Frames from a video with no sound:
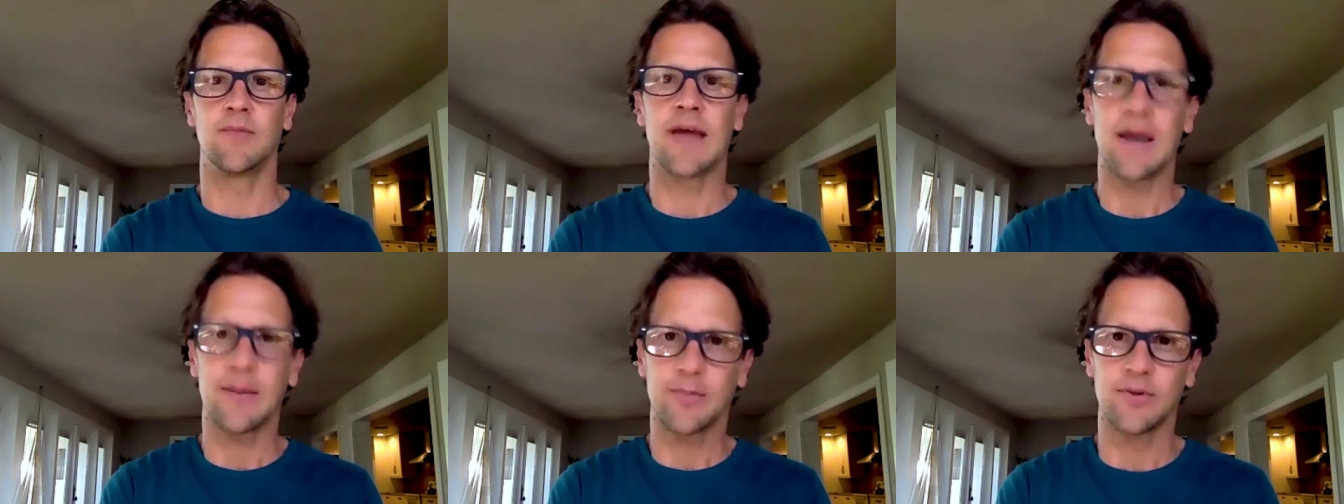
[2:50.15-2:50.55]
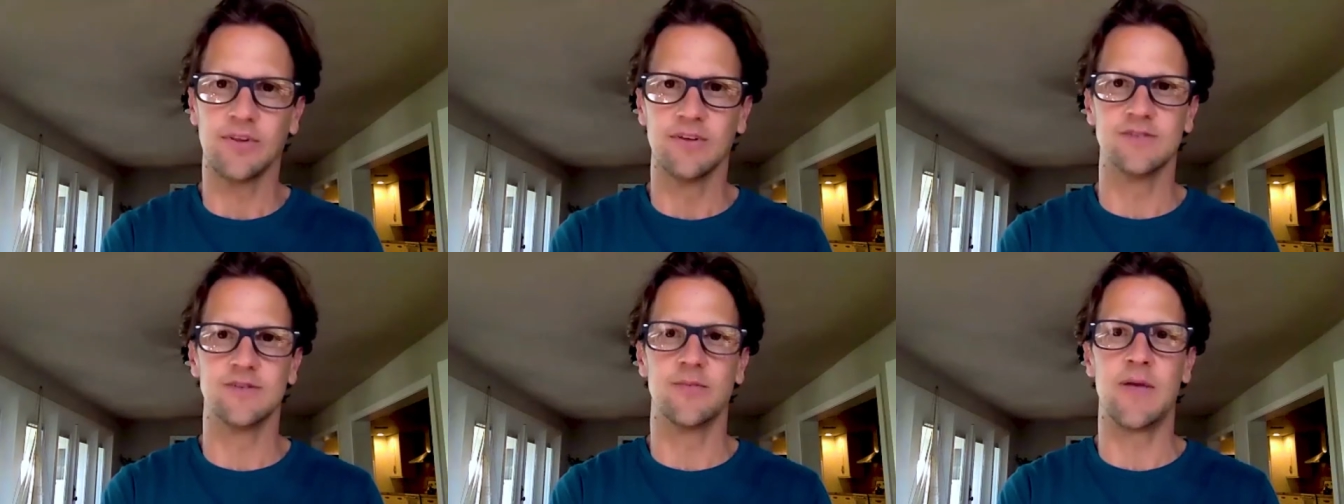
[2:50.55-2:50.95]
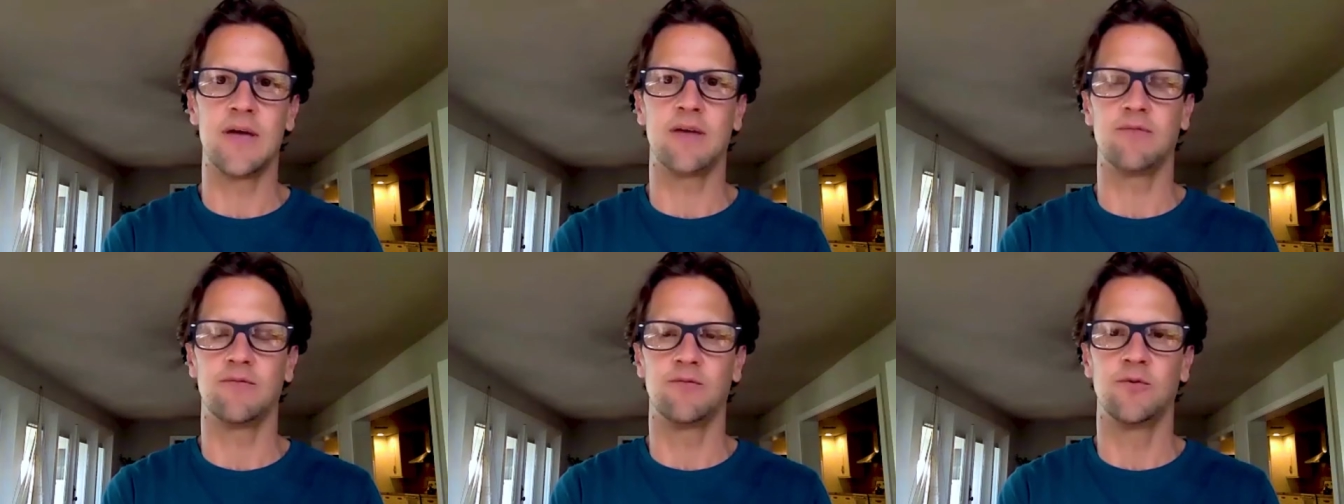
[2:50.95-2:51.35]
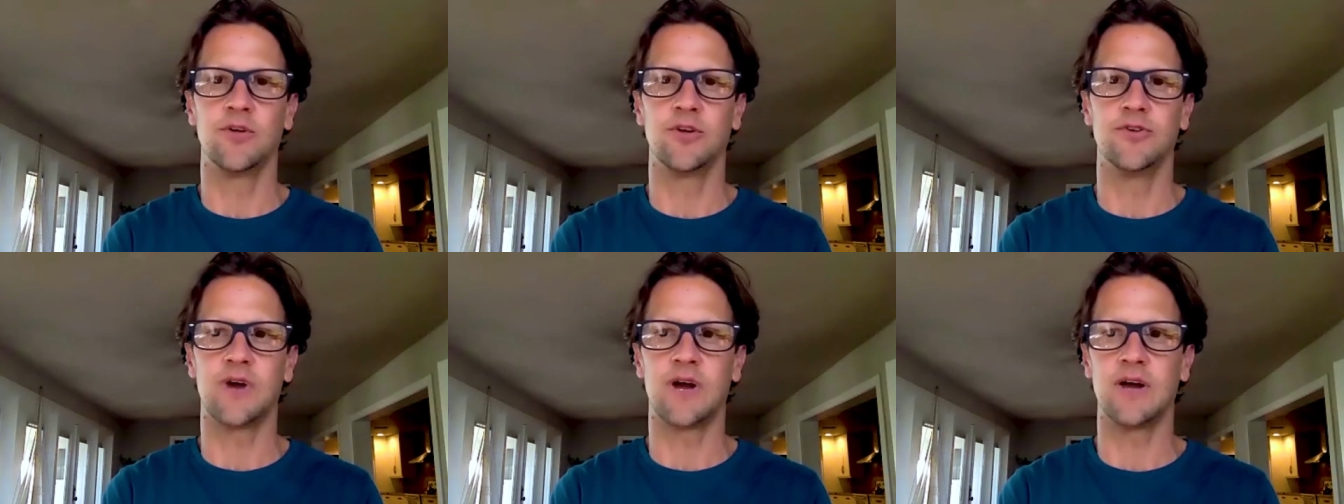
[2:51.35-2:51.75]
capitalism that
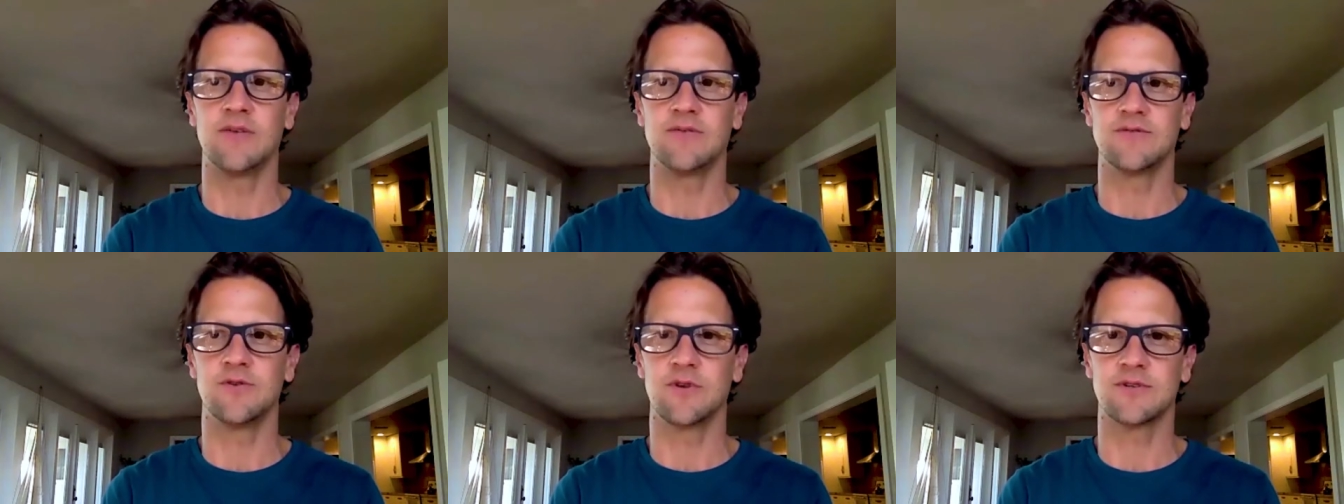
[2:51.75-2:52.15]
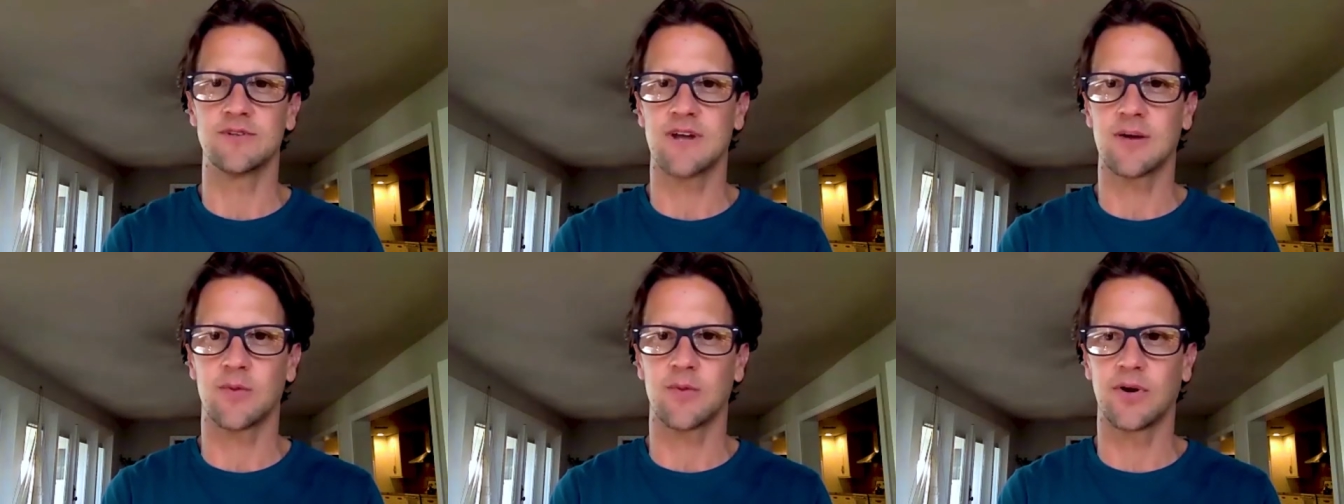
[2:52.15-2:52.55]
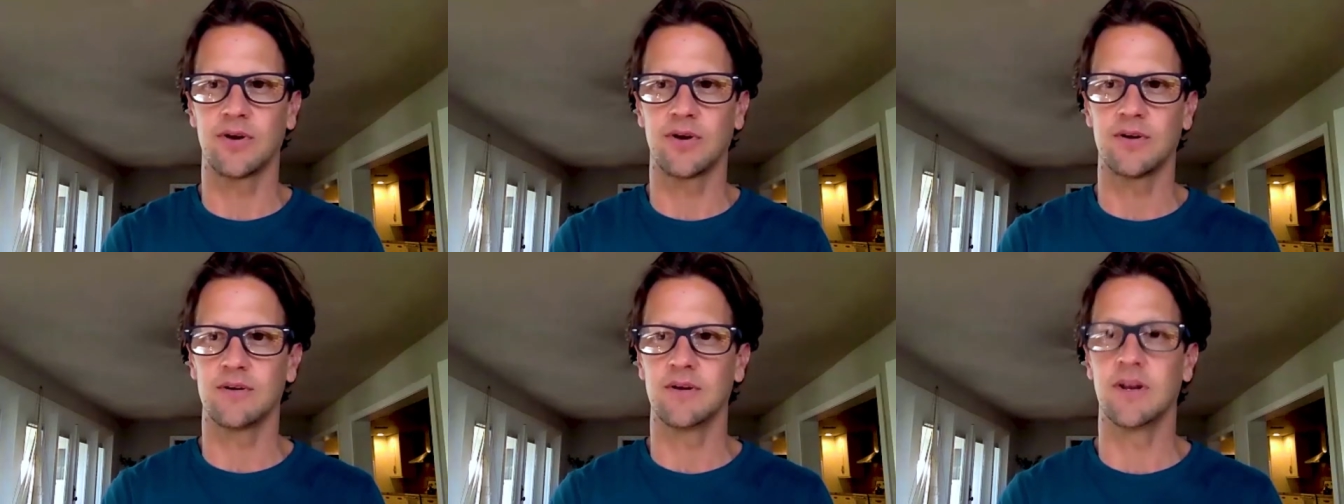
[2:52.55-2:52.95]
really drives the U.S. stock market.